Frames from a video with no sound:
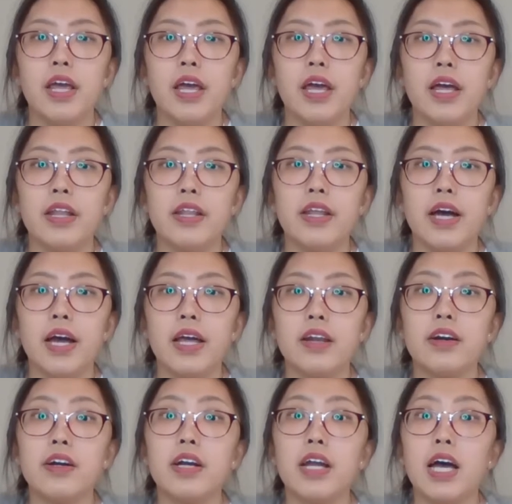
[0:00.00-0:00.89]
and I
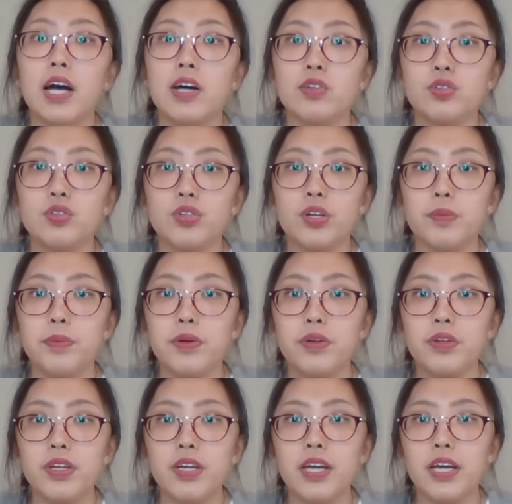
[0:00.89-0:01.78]
learned how to
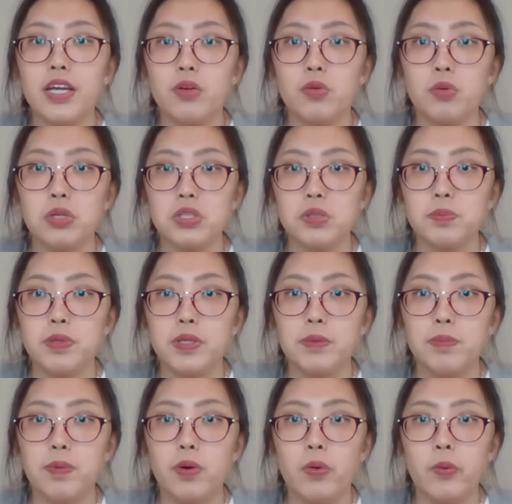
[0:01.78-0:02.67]
communicate with
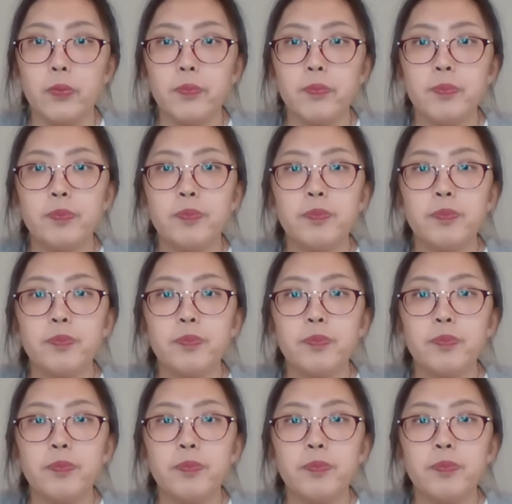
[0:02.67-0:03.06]
people.